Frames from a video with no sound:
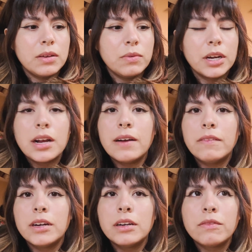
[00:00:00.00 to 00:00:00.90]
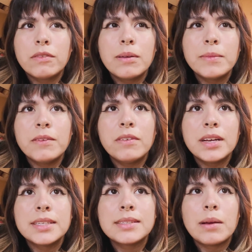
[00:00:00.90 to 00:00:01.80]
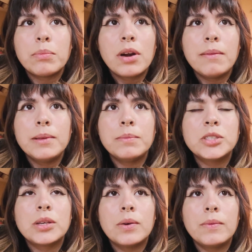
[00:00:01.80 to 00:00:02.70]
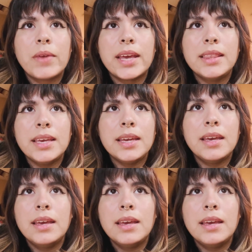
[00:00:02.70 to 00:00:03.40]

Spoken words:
recovered from the fungus gnat problem. So I think